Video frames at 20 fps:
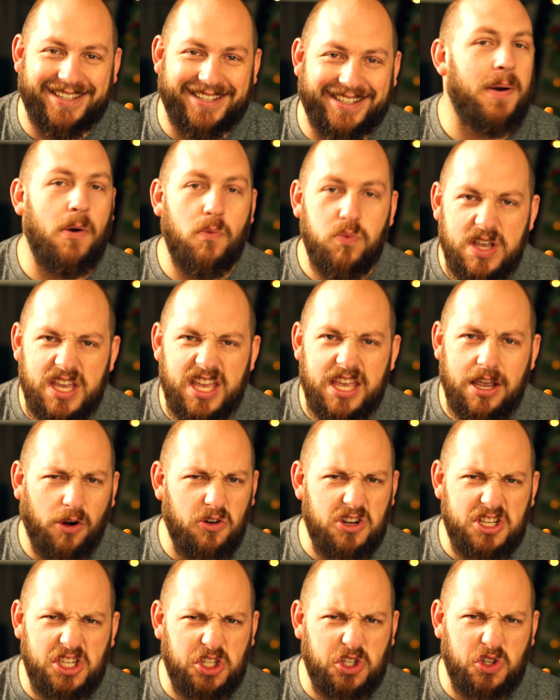But we
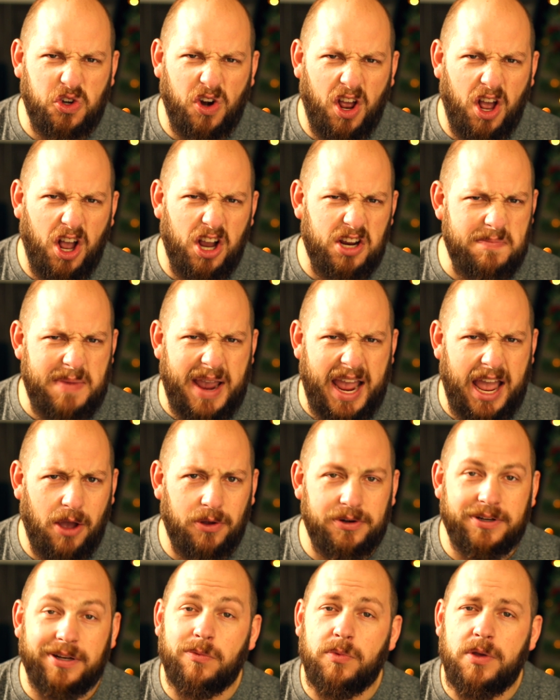are a strong
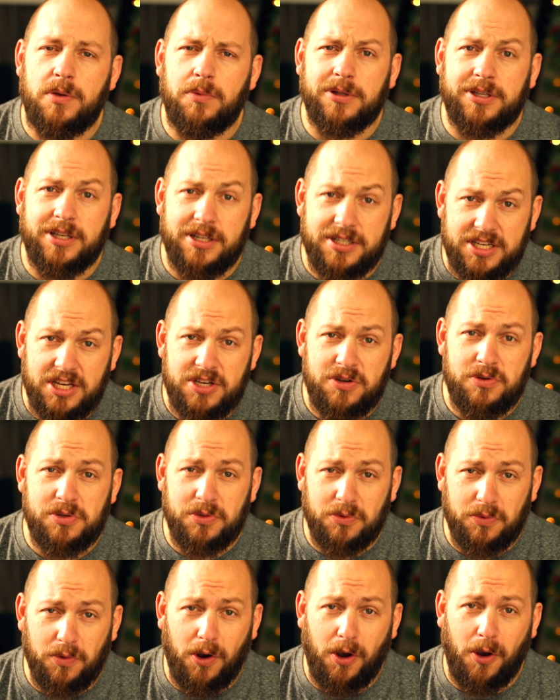mound and we will continue
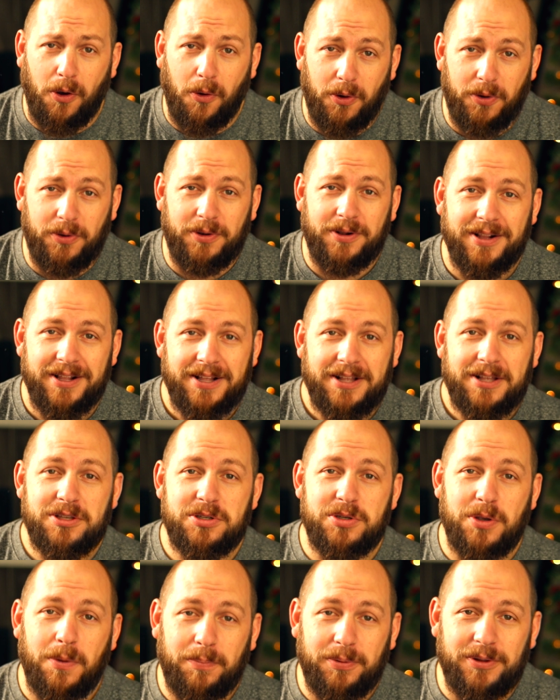to grow.
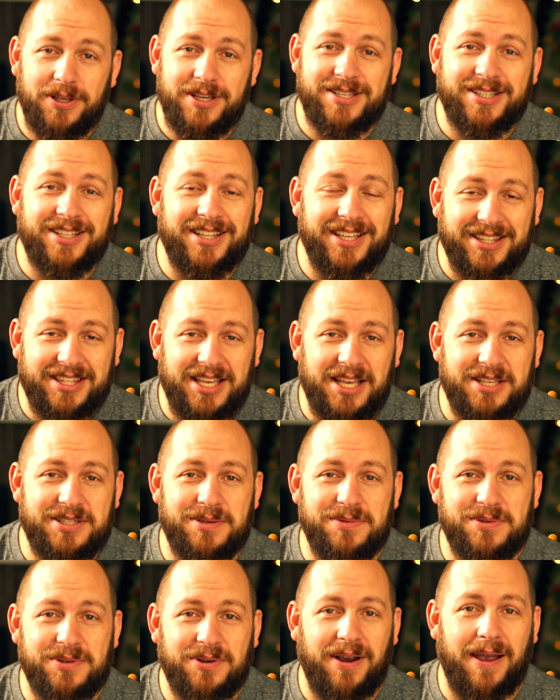So please click that
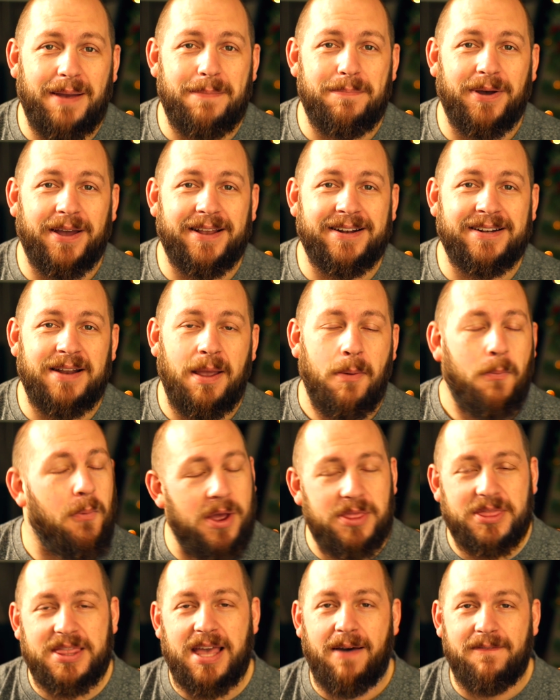subscribe button and
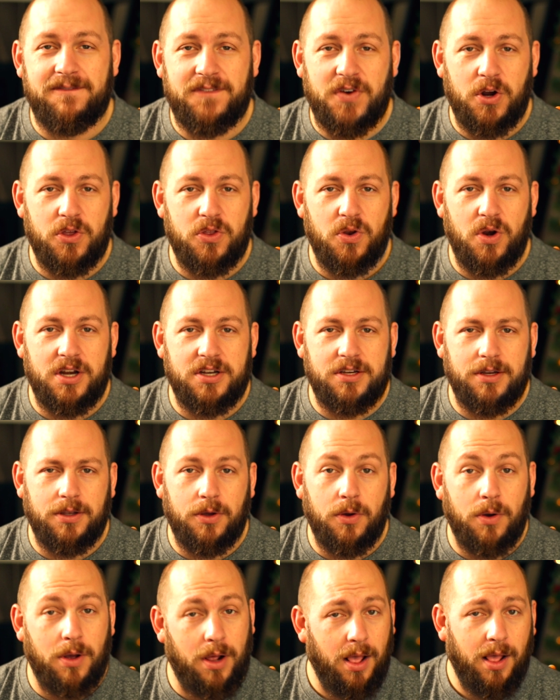without further
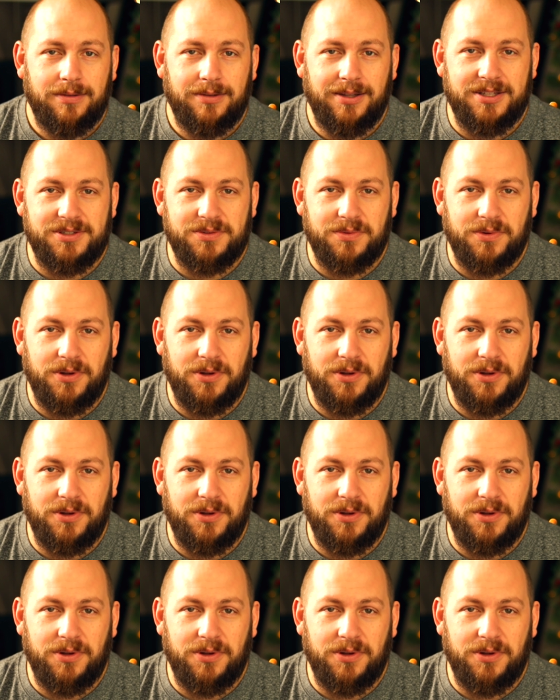ado, let's